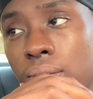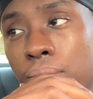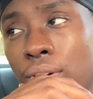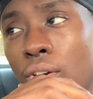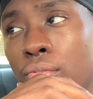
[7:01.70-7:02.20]

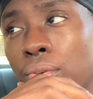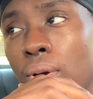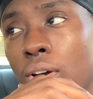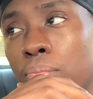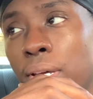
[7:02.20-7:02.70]
but
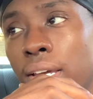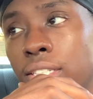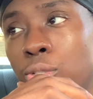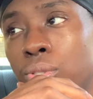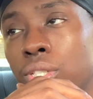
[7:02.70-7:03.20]
overall,
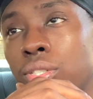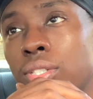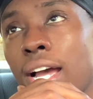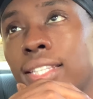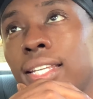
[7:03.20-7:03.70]
man, you just,
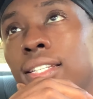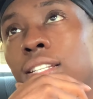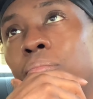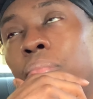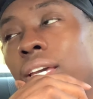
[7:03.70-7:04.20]
I think
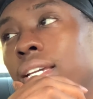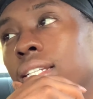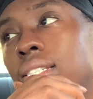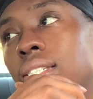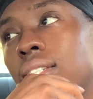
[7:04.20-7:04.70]
the
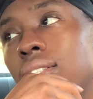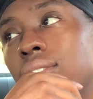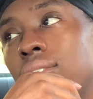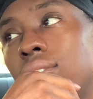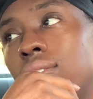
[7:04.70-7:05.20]
biggest
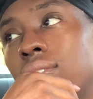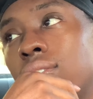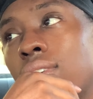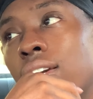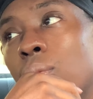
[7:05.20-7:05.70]

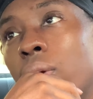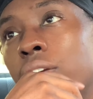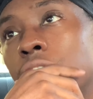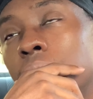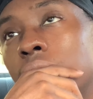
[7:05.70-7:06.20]

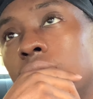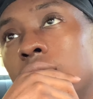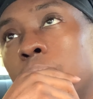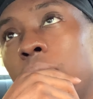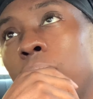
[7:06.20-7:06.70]
takeaway from this
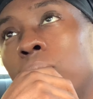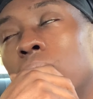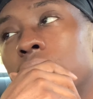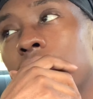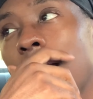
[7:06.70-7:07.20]
is
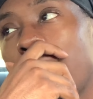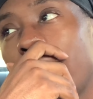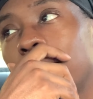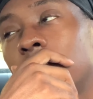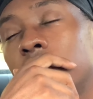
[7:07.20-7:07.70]
people is not
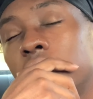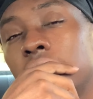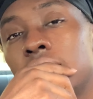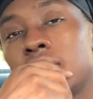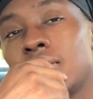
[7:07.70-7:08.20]
active
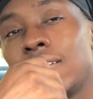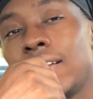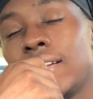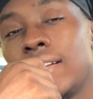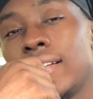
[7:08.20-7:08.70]
enough.
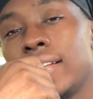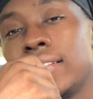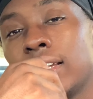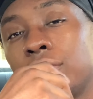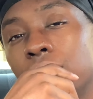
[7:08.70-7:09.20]

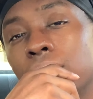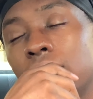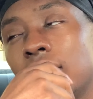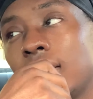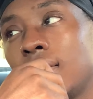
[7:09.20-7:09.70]
Like, for
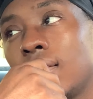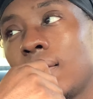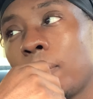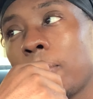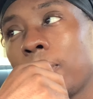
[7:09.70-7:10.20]
real, like,
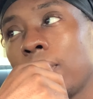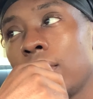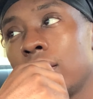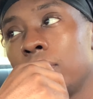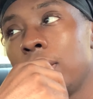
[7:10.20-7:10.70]

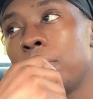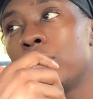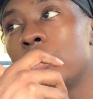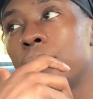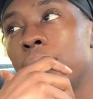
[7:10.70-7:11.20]

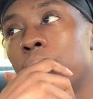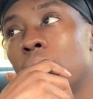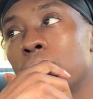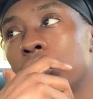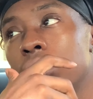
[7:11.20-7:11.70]
people will be
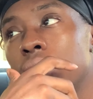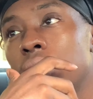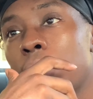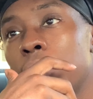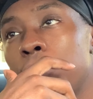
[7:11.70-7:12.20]
posting,
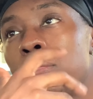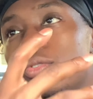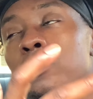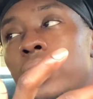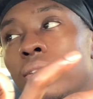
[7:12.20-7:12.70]
I mean, people
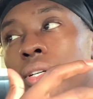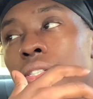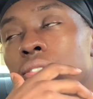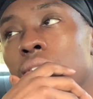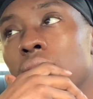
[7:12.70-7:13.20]
will be on
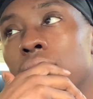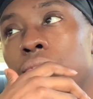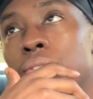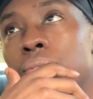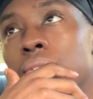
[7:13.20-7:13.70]
Instagram
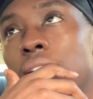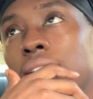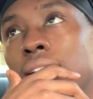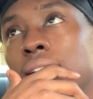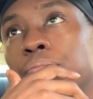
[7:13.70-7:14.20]
view, like,